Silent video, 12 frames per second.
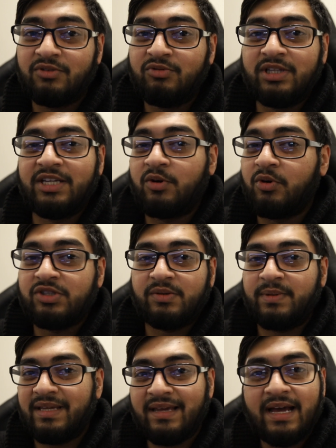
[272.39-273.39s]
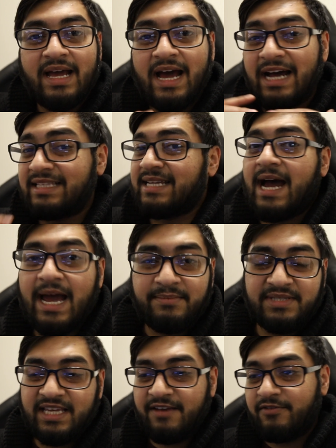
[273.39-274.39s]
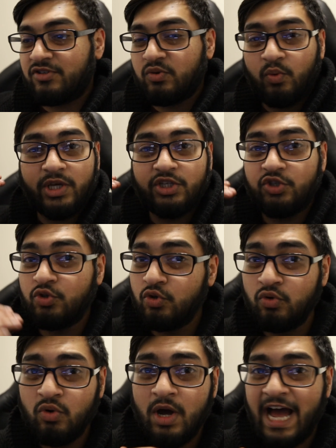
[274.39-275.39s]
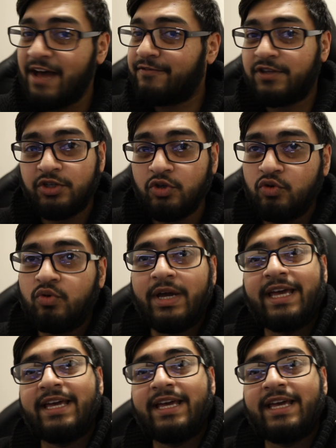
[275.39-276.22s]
really going to be a time saver. So what you have to do